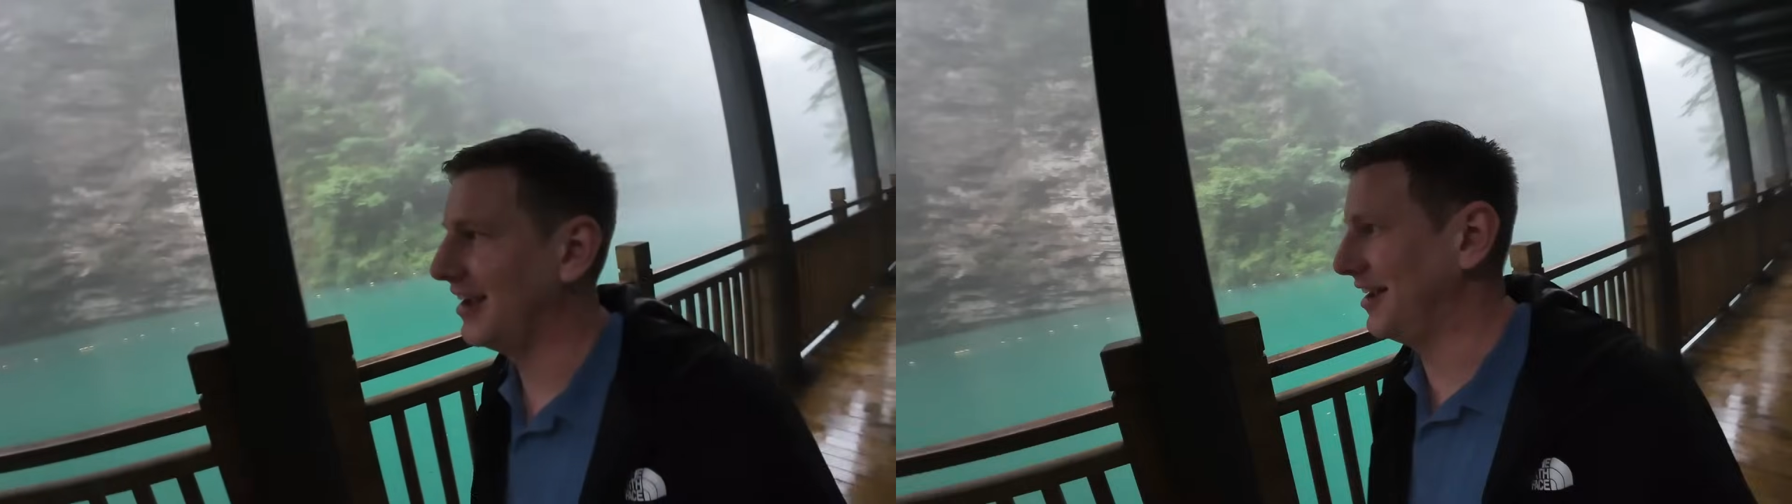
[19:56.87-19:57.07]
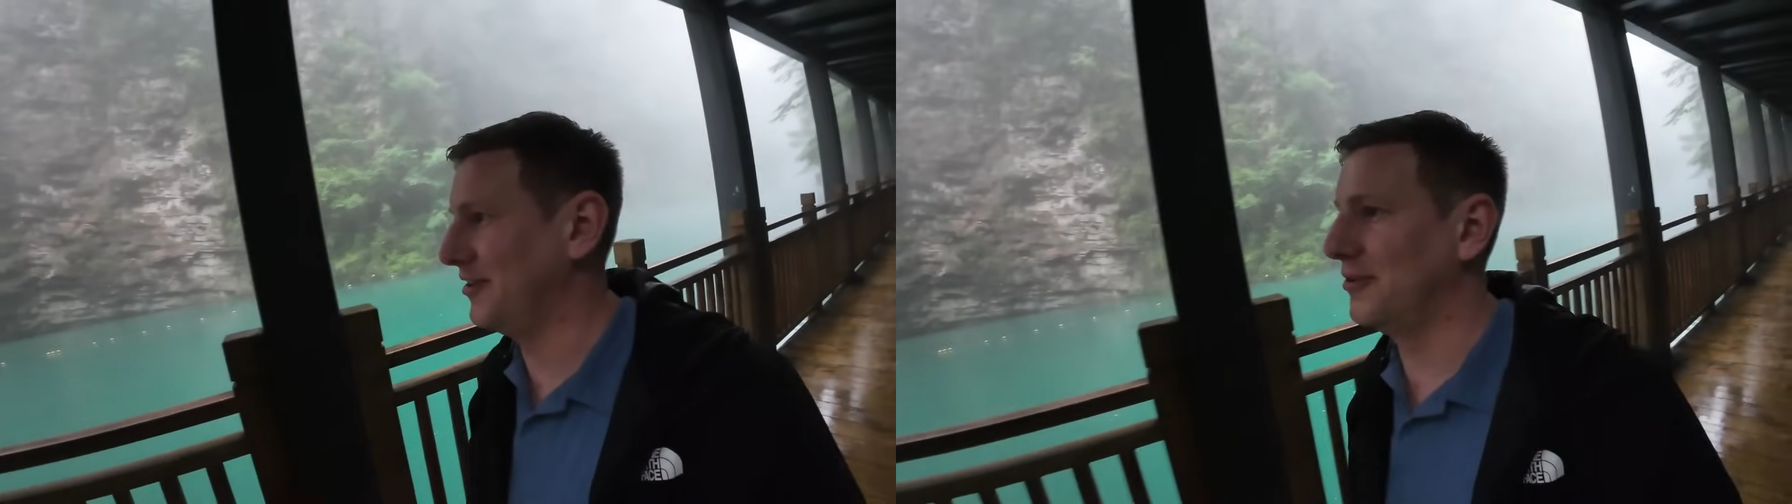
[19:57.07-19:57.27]

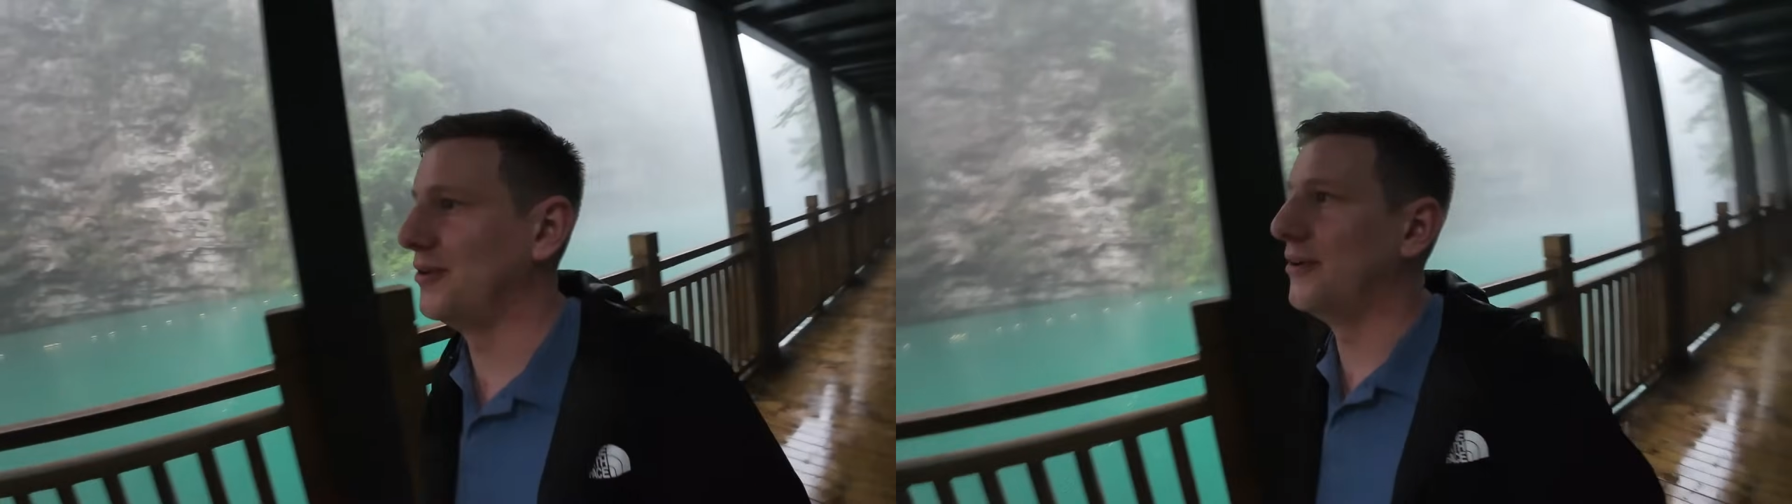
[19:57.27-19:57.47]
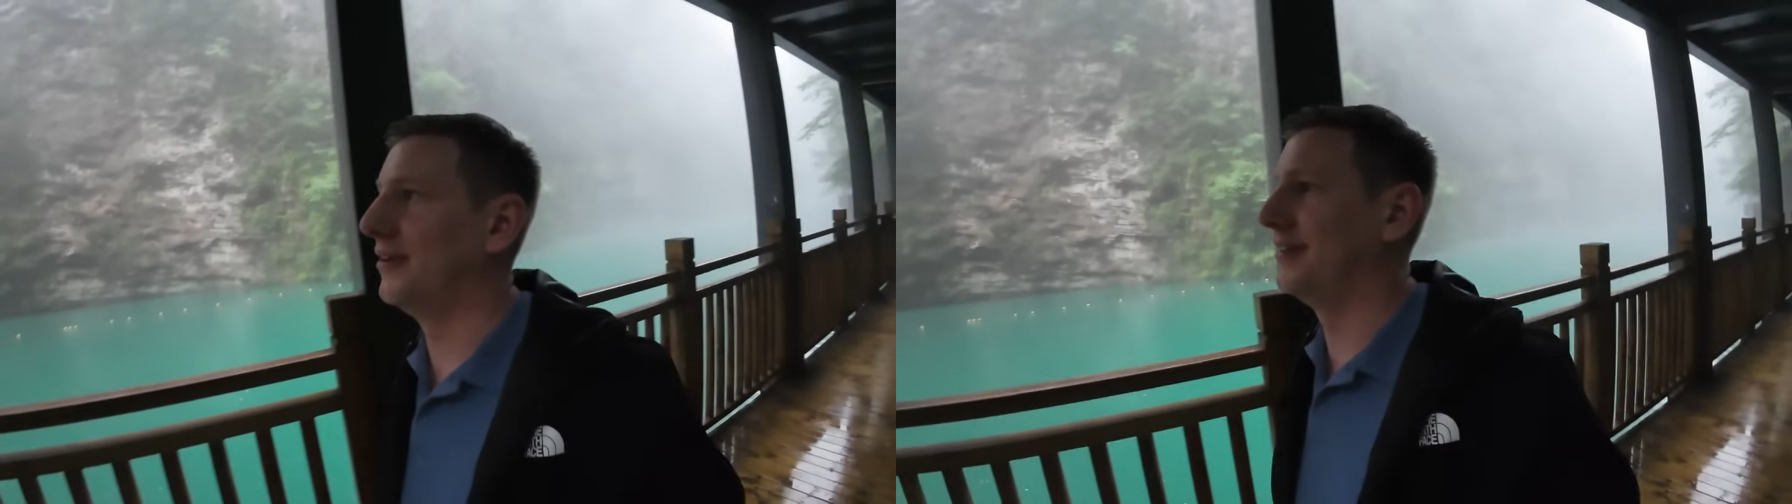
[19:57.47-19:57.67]
in
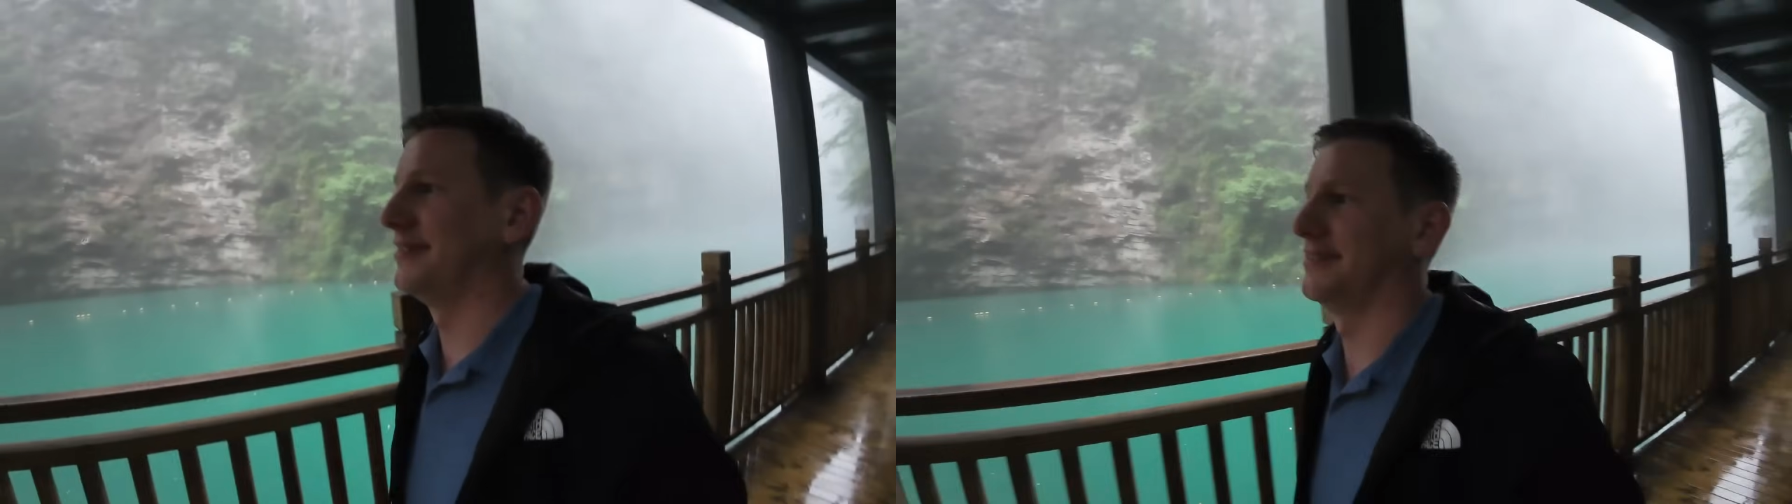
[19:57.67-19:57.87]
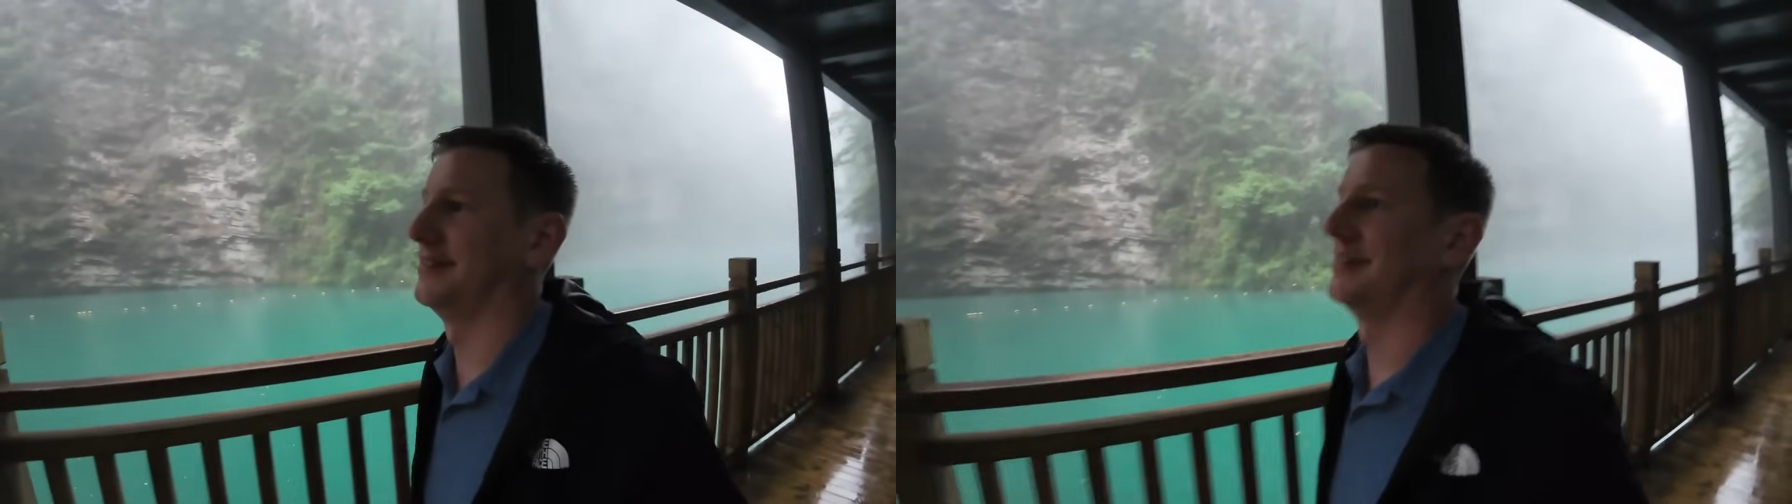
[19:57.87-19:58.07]
awe
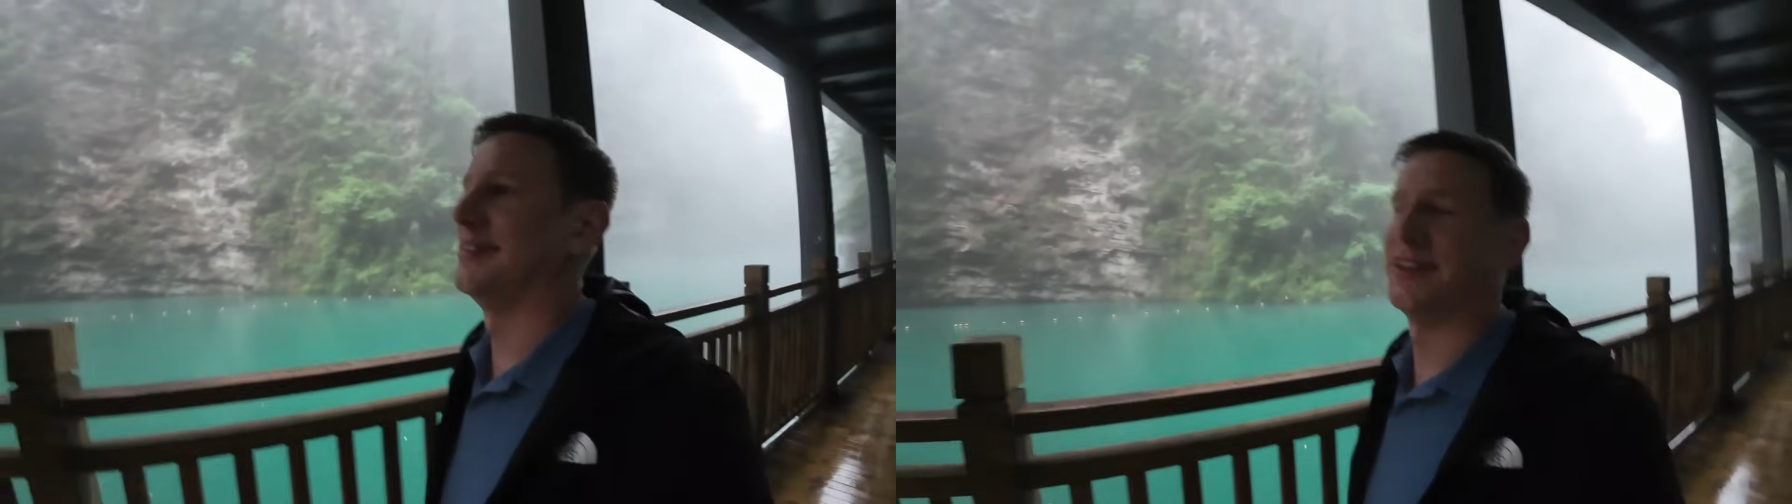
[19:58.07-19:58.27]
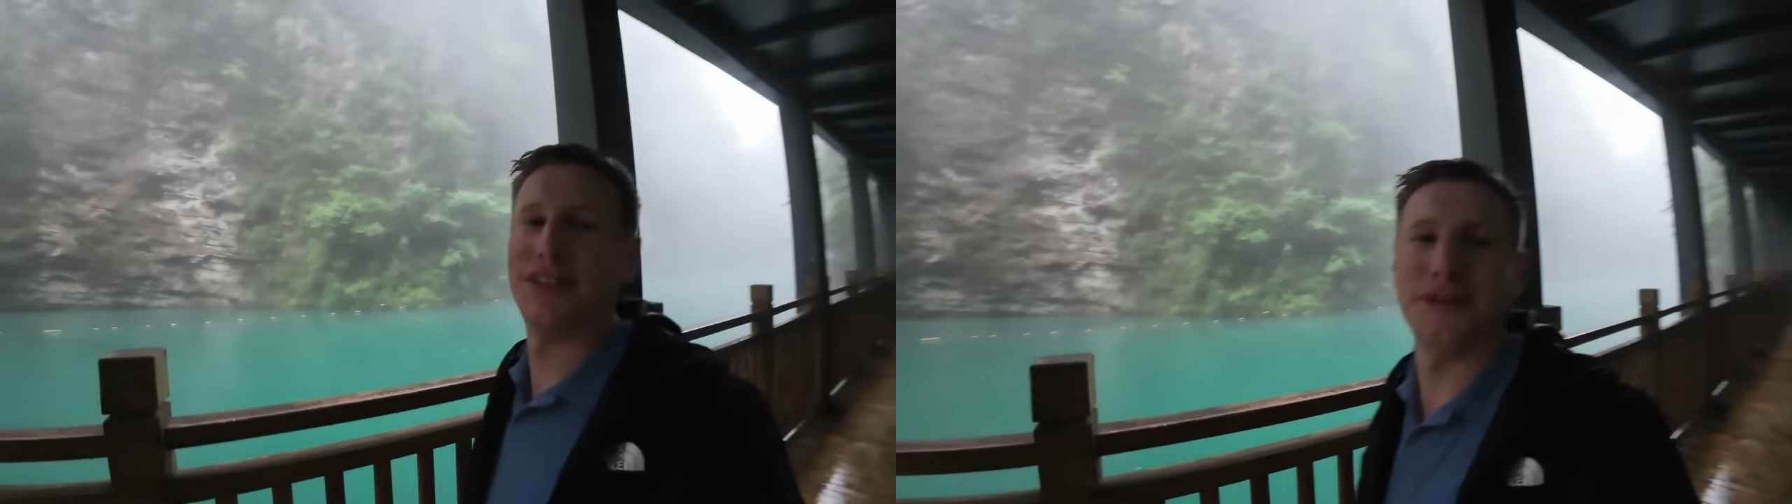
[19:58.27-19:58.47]

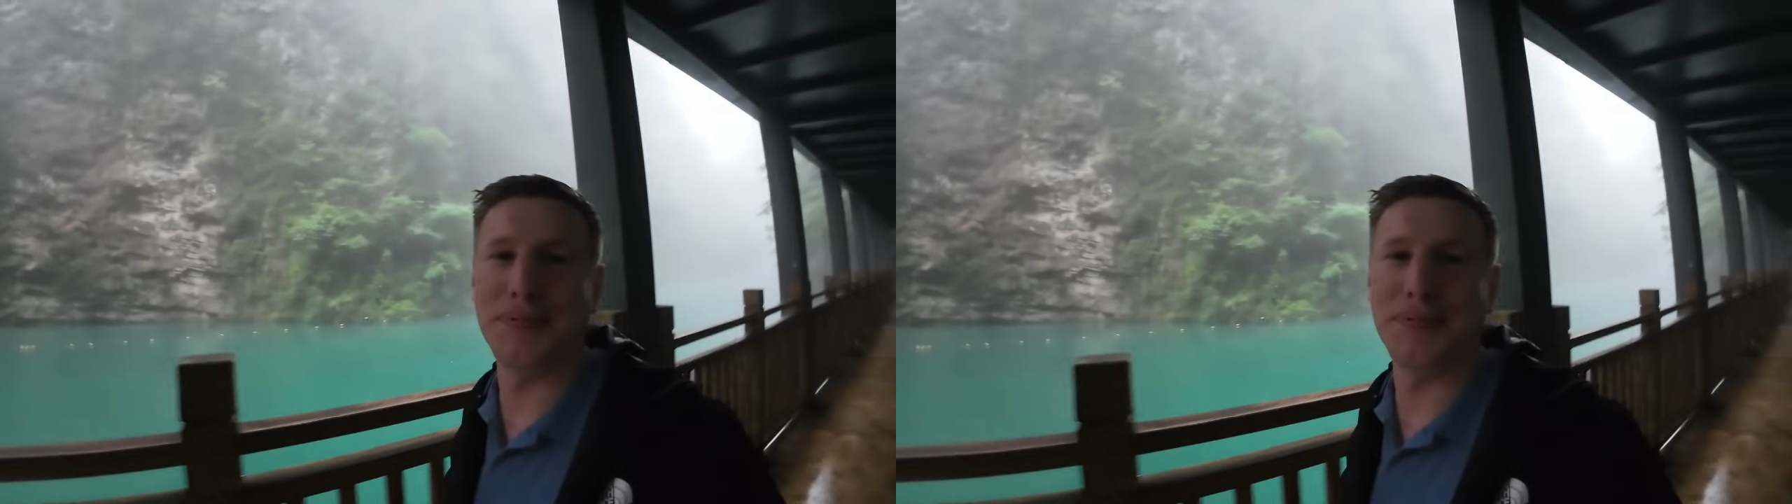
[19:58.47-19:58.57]
the